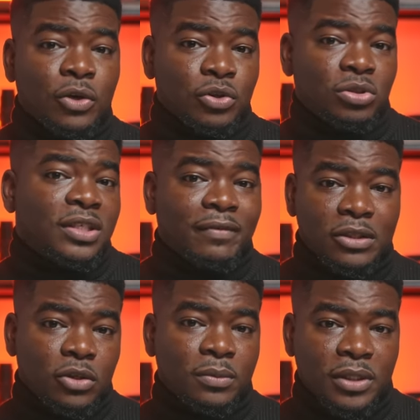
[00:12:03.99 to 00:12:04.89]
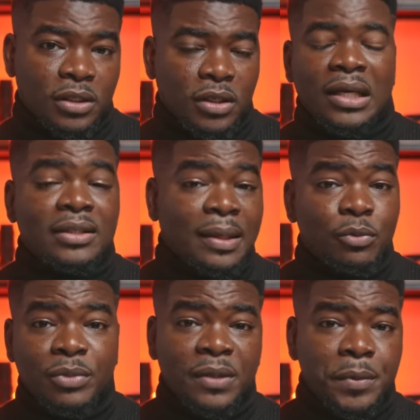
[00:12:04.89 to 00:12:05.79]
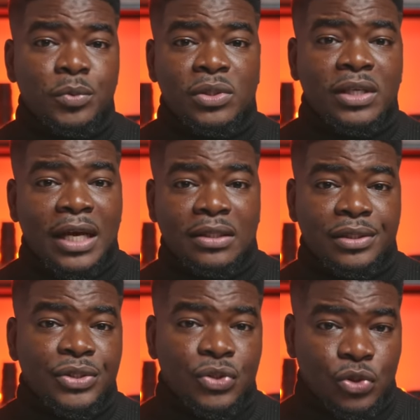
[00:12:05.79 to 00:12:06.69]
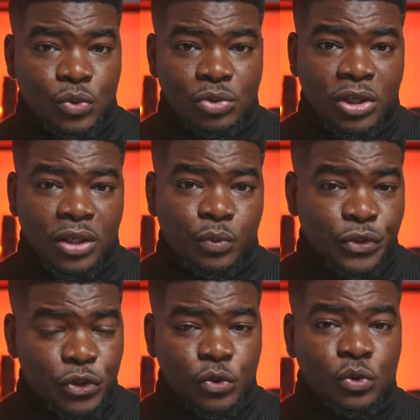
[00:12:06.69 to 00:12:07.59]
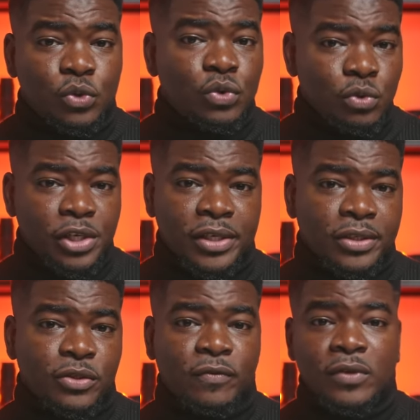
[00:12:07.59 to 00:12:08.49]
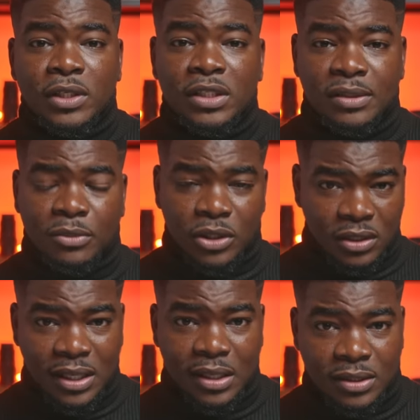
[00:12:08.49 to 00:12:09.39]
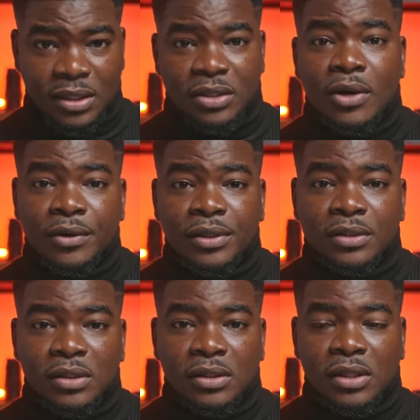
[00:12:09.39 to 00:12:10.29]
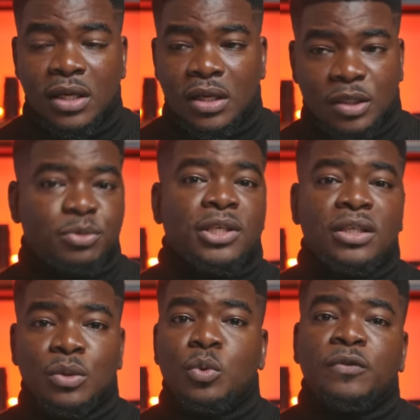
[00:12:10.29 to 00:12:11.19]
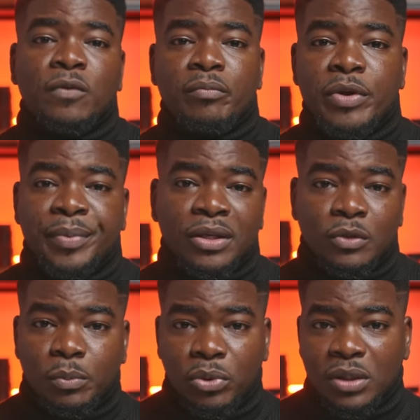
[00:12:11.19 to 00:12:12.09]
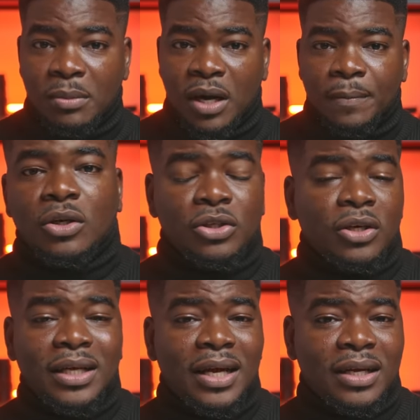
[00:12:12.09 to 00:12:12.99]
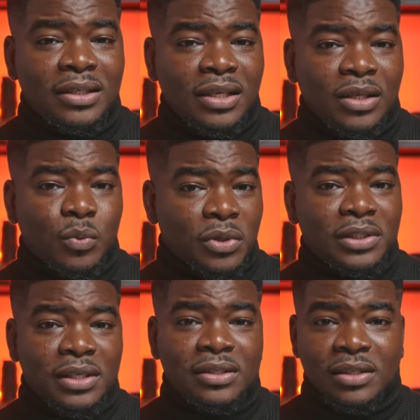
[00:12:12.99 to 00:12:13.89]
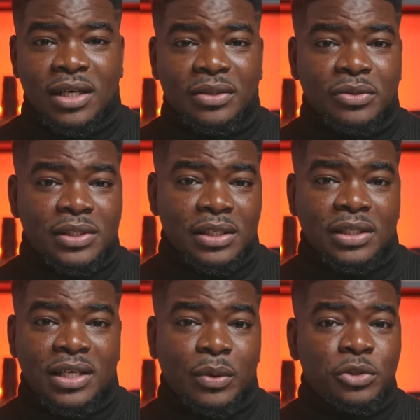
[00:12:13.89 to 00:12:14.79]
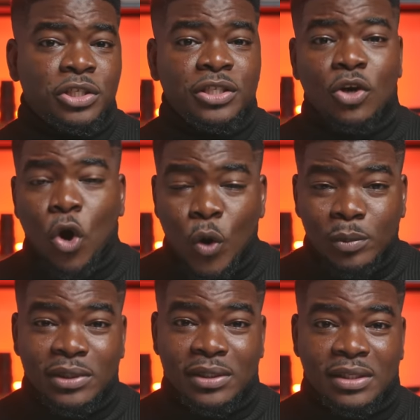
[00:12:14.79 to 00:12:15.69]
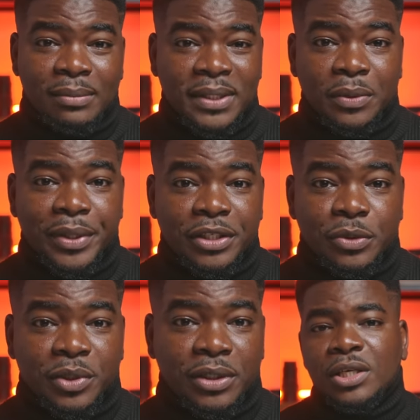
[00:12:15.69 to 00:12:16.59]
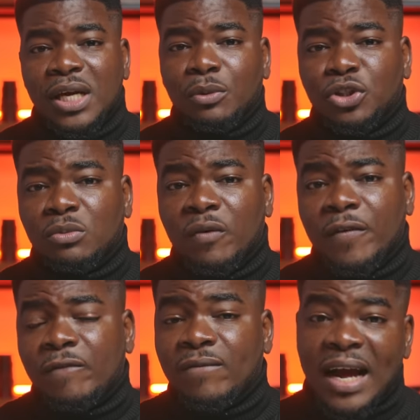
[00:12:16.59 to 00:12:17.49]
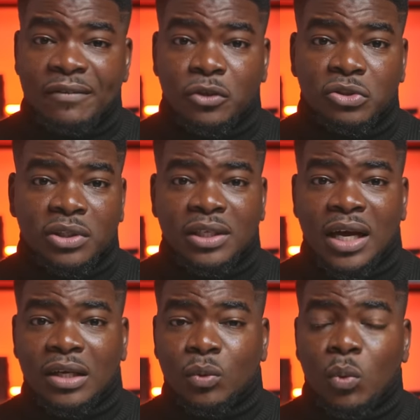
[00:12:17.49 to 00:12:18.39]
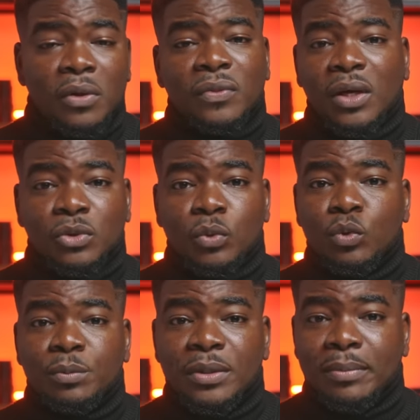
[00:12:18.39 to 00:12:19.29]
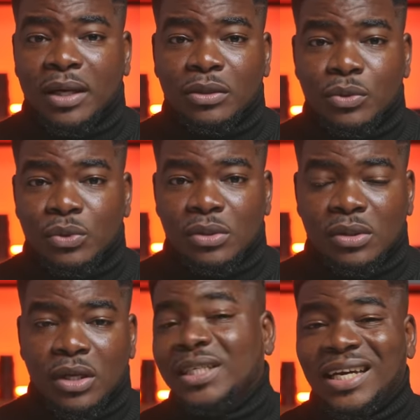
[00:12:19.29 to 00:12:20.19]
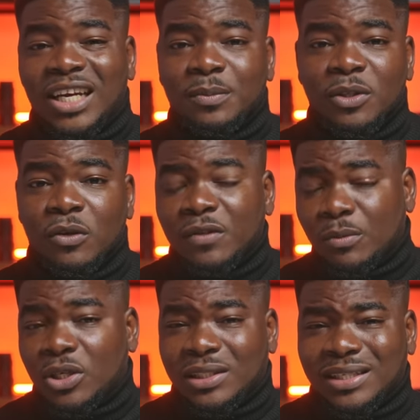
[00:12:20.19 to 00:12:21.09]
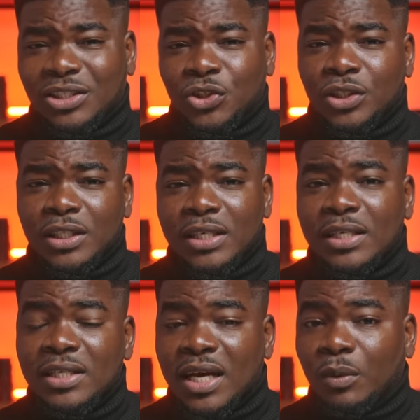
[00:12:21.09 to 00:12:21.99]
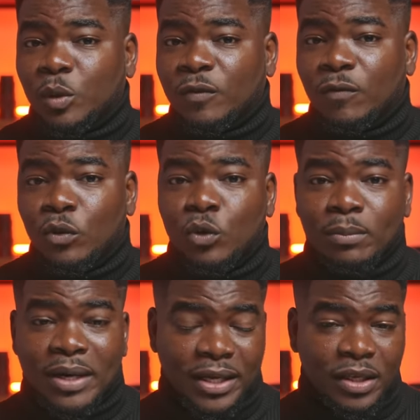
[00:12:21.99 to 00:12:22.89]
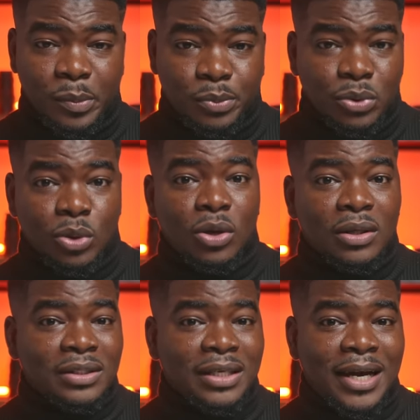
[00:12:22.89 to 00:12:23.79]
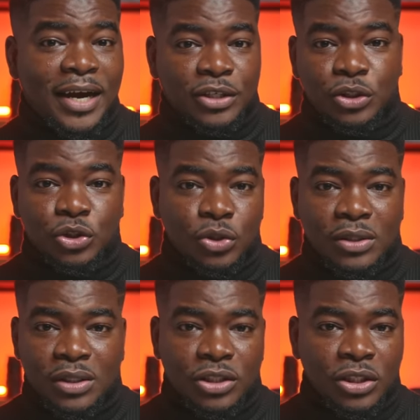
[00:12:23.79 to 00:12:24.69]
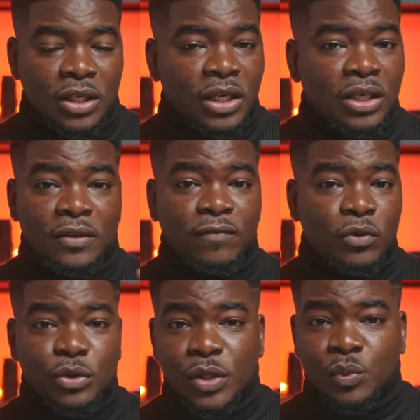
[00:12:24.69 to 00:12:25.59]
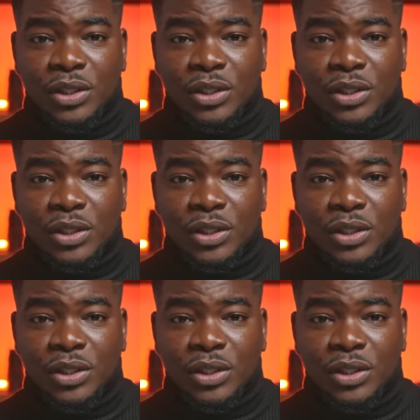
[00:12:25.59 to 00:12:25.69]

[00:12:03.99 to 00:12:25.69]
countries have adopted. An example many people cite is the U K, which took two years to fully demonetize certain currencies, especially the ones from paper to polymer. On the other hand, a worst case scenario is India, which did almost the same thing we're doing. India was removing five hundred and one thousand rupee banknotes. The announcement of demonetization in India was followed by a prolonged cash shortage in the following